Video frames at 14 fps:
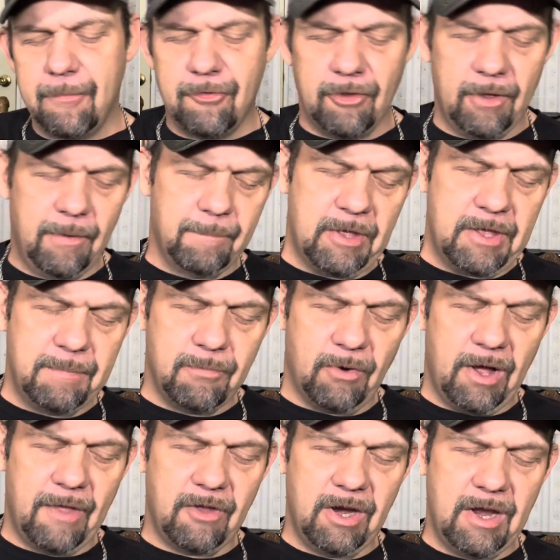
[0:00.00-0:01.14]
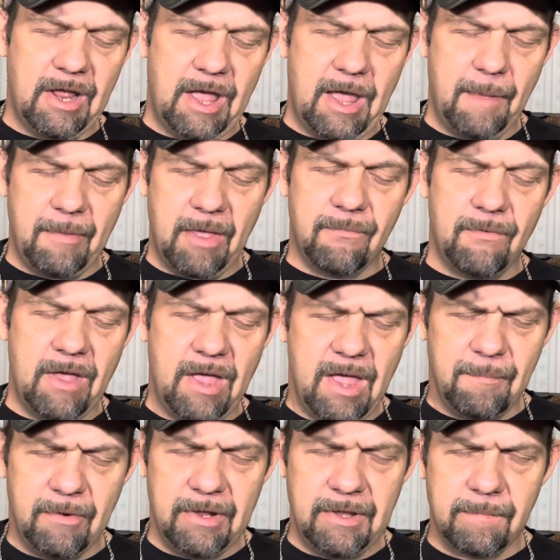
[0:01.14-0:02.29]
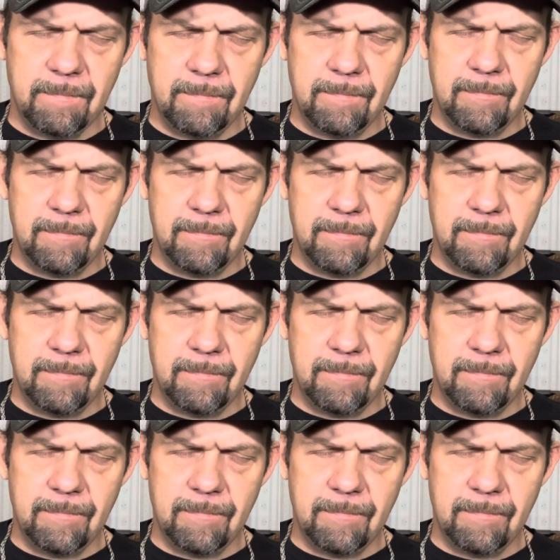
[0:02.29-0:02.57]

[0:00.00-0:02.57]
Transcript: some people out there that have that family